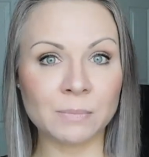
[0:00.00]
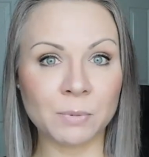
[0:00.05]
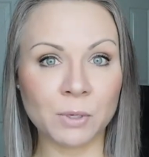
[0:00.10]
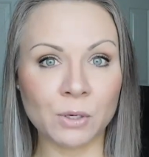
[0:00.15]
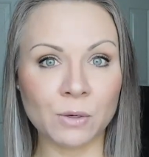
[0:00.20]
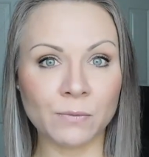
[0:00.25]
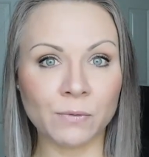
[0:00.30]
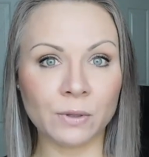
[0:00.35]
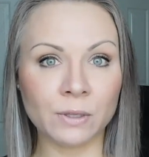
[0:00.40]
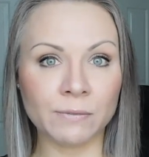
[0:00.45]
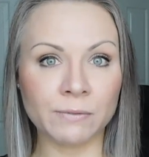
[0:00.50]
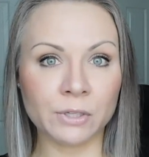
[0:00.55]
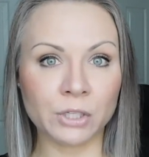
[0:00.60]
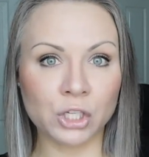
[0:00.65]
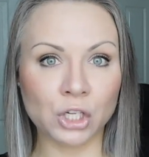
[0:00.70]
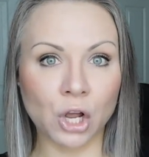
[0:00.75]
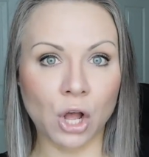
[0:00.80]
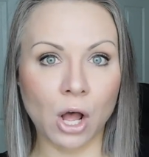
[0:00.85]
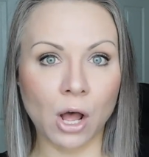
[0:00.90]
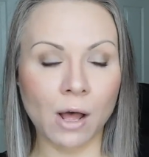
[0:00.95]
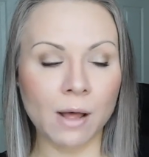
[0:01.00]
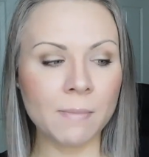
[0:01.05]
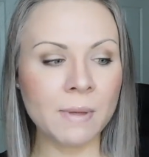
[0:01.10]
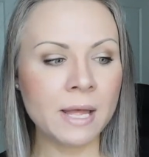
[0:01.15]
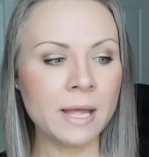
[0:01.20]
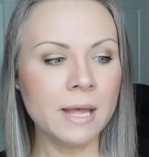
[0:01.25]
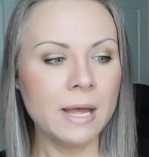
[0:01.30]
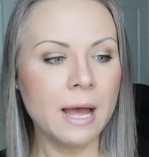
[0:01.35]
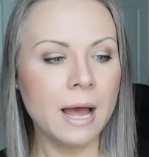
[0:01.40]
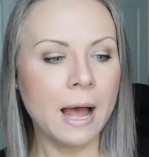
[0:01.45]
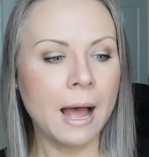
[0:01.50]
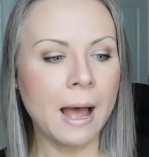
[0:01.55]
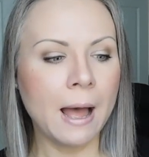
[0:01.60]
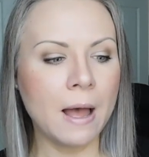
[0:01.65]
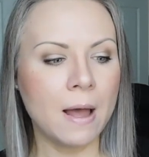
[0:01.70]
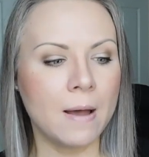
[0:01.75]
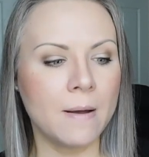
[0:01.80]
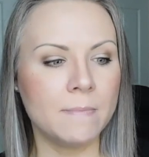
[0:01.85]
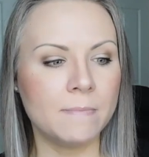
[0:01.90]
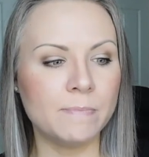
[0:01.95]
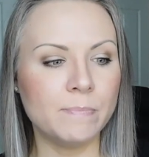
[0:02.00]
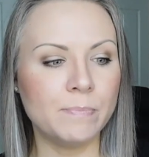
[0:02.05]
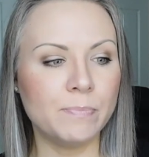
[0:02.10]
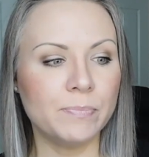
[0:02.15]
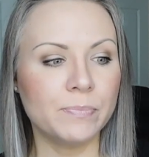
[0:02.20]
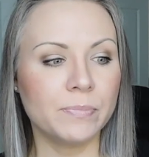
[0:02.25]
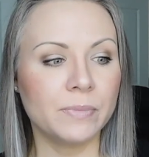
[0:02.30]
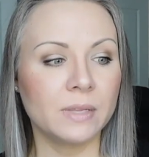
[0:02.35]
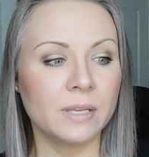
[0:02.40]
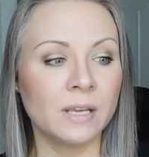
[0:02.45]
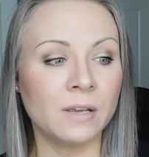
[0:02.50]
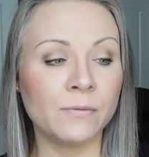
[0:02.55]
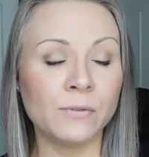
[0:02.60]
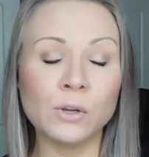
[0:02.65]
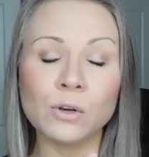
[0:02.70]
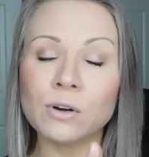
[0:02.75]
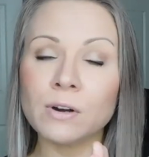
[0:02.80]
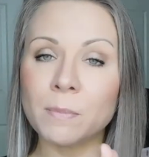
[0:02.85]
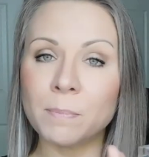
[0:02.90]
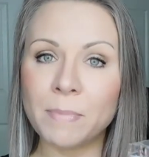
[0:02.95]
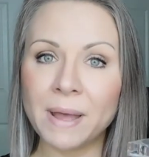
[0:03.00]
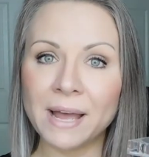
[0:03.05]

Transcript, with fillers: beautiful of a job. Um, if you're a